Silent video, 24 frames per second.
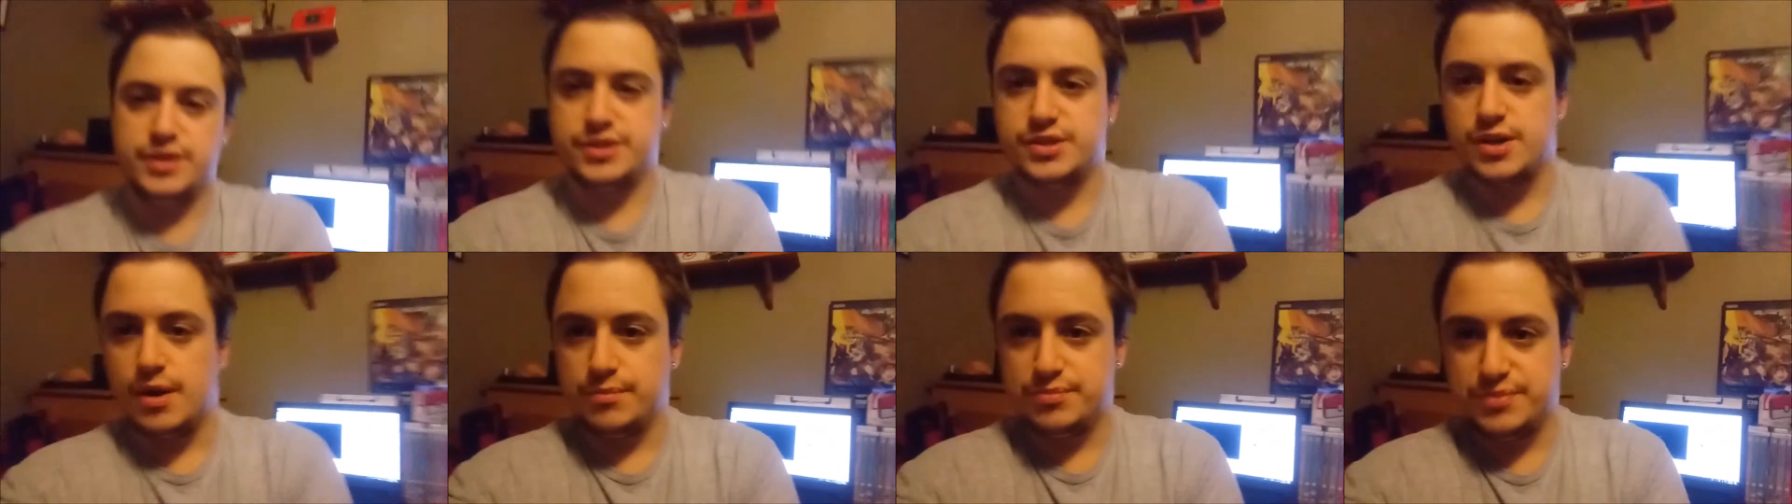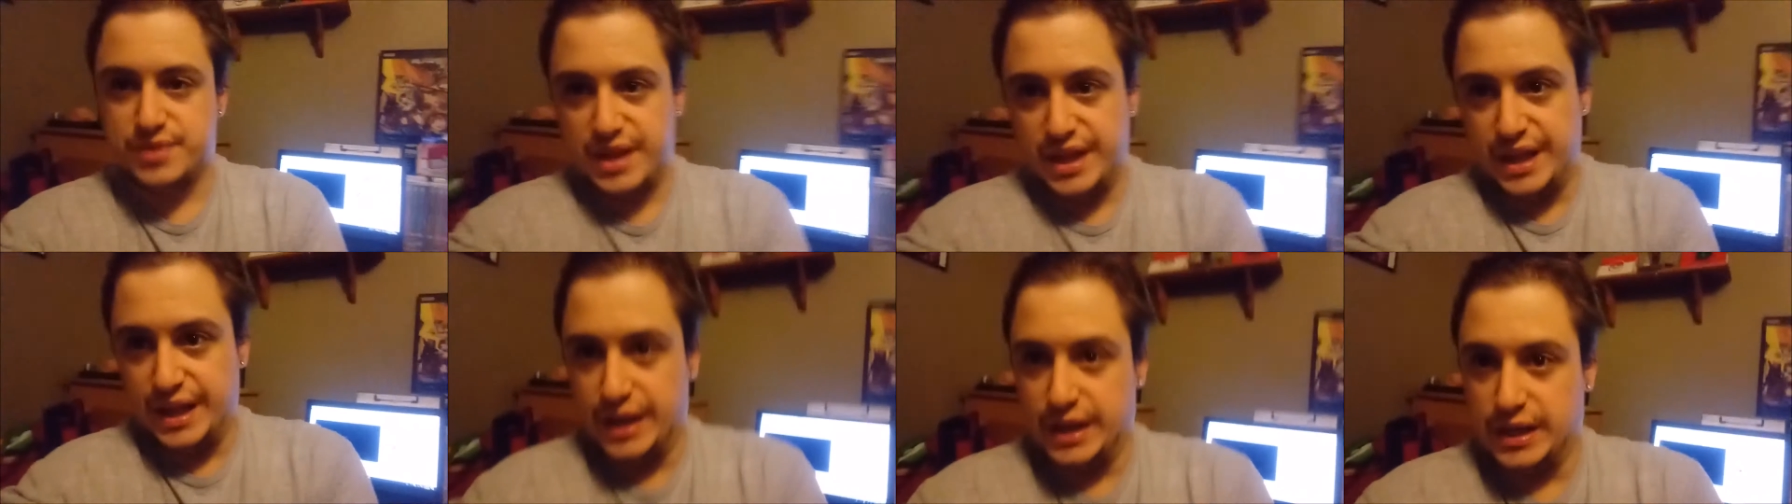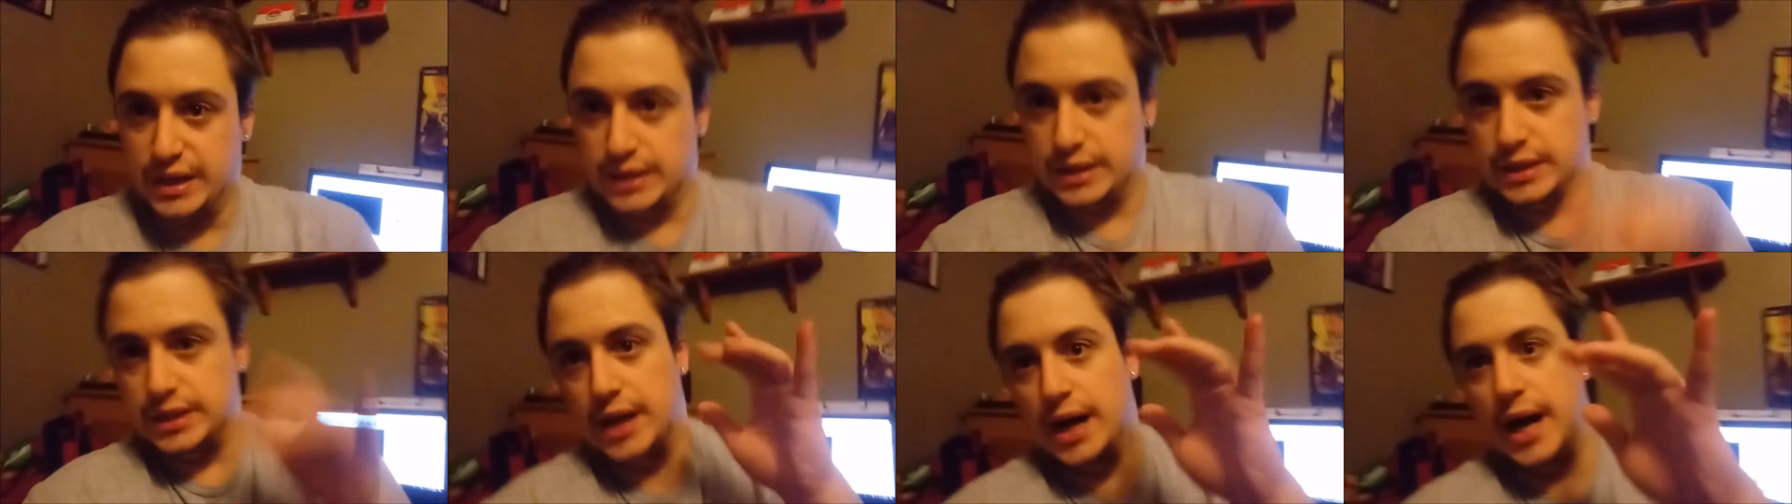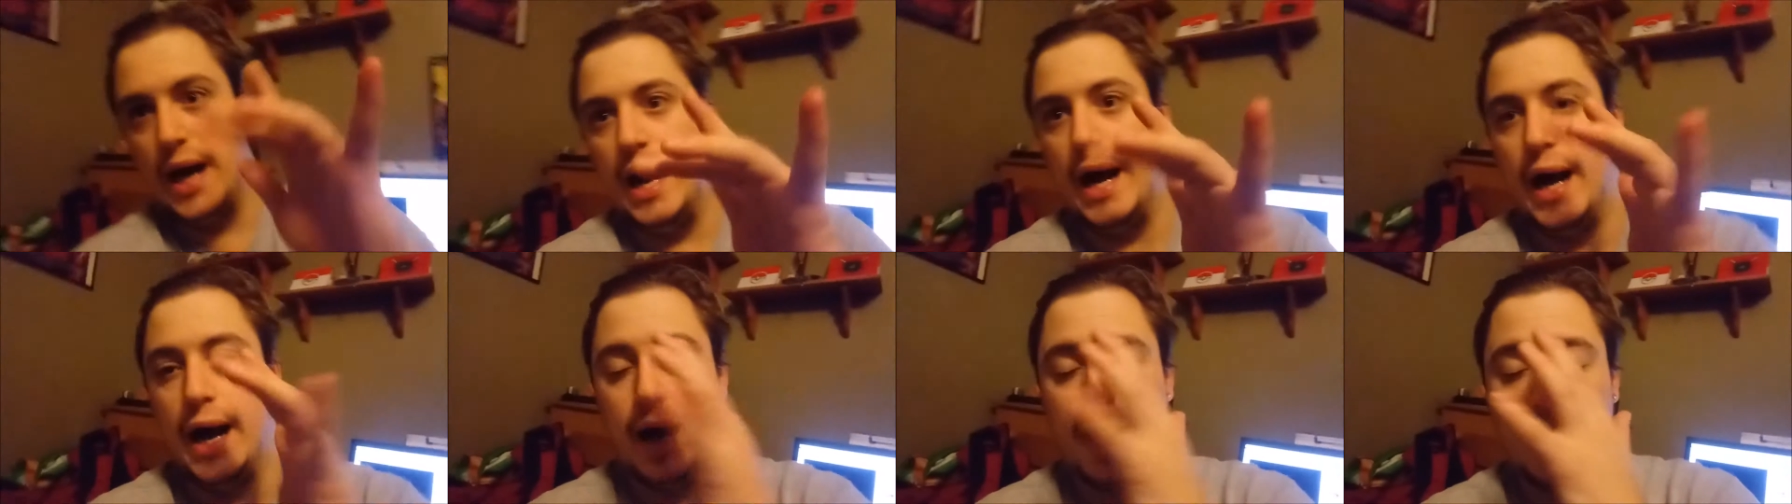something
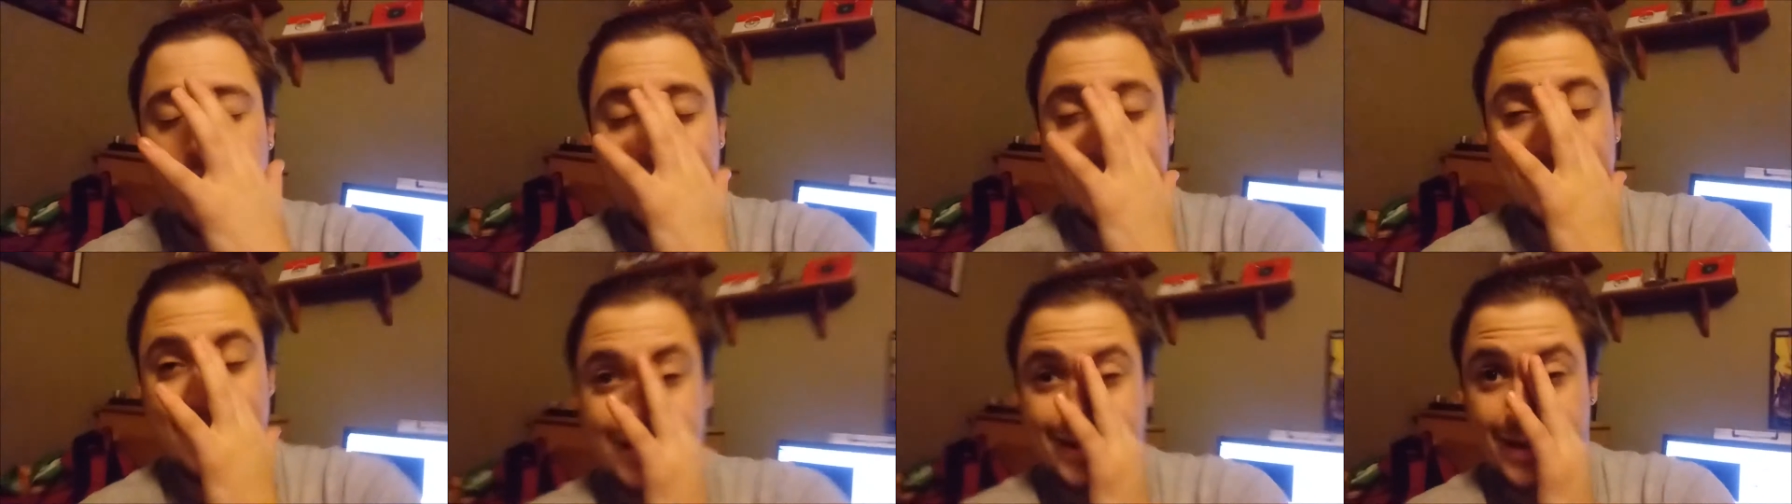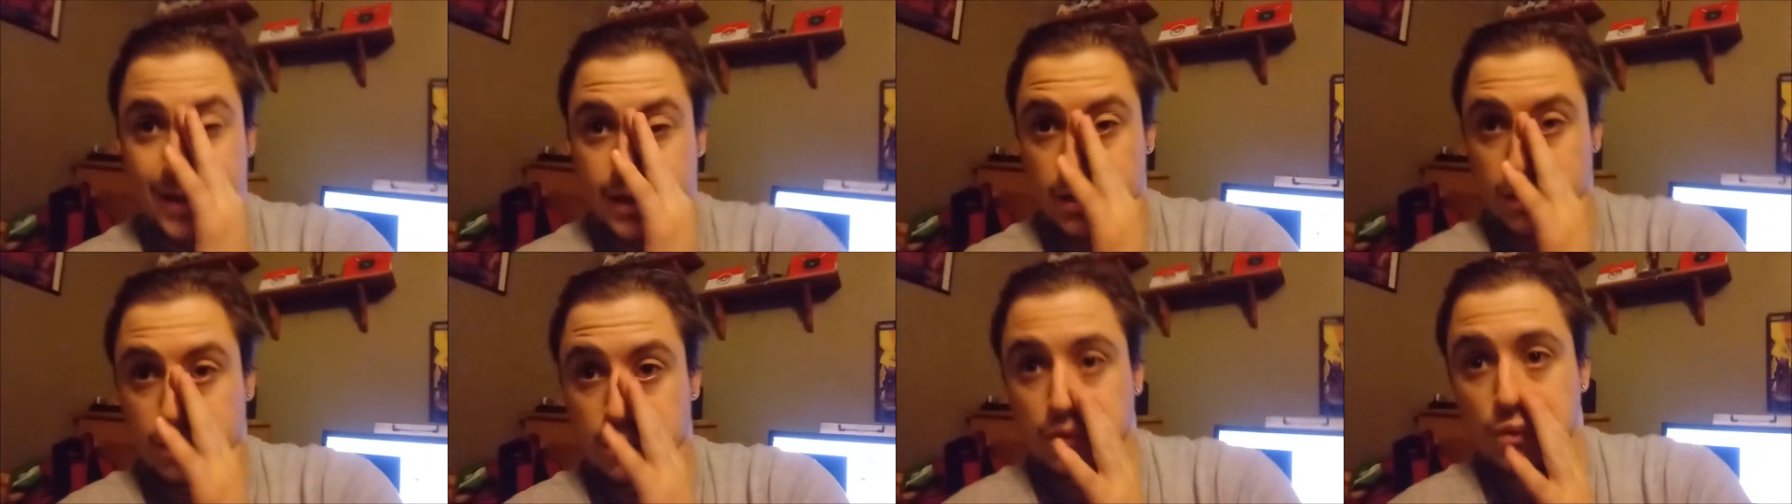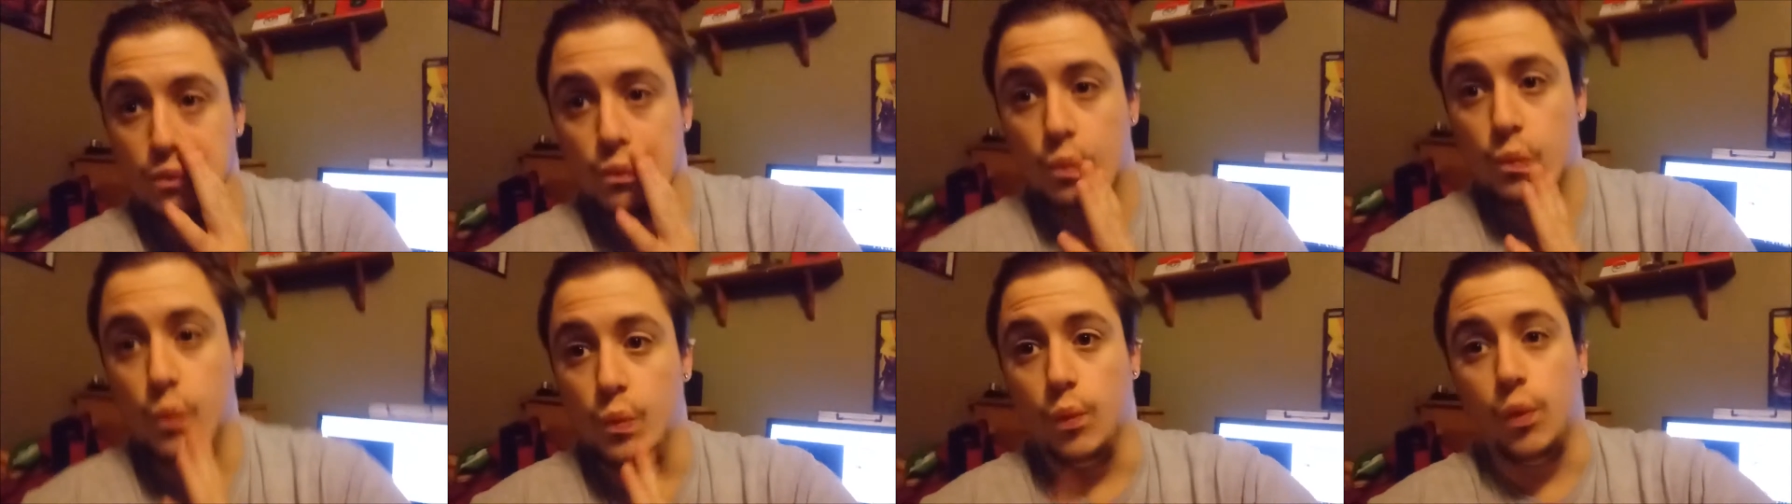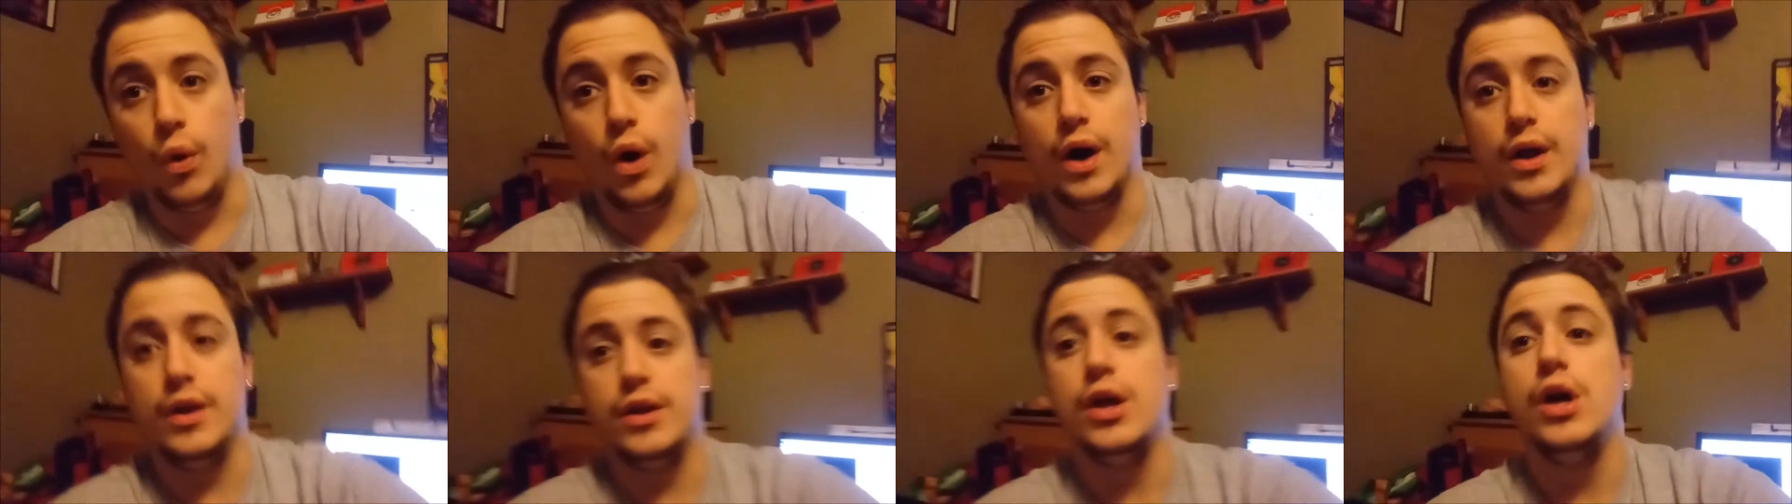I didn't
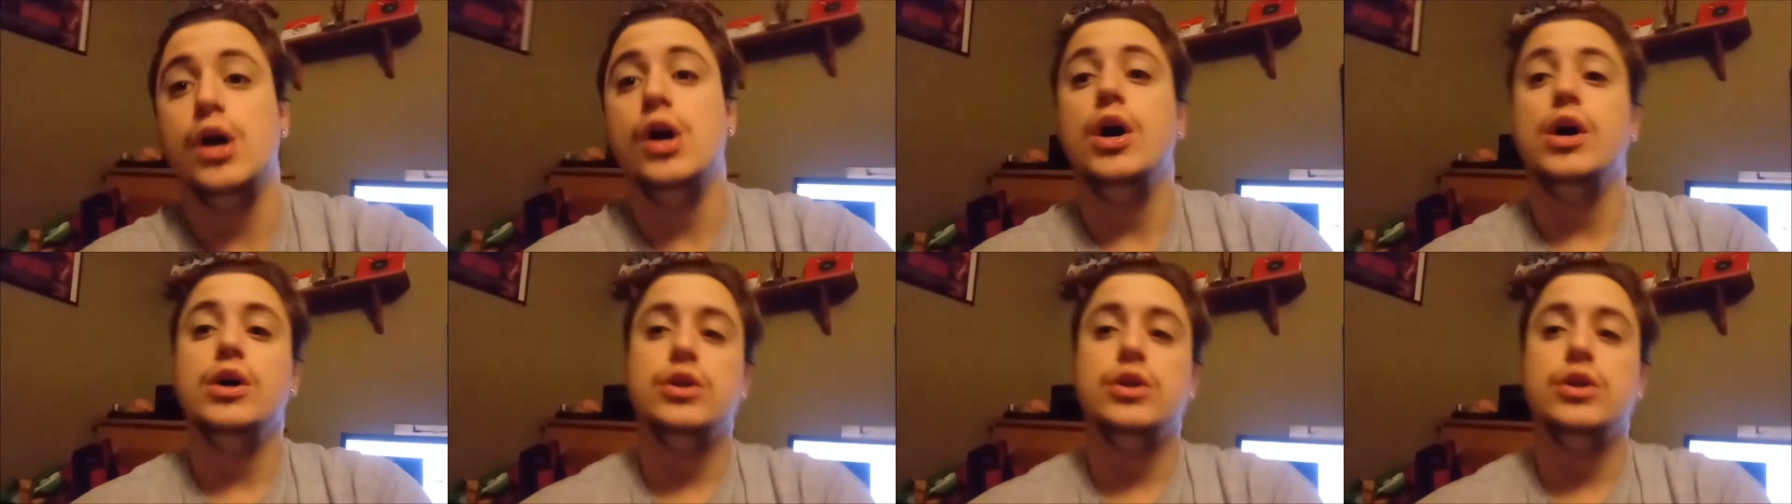want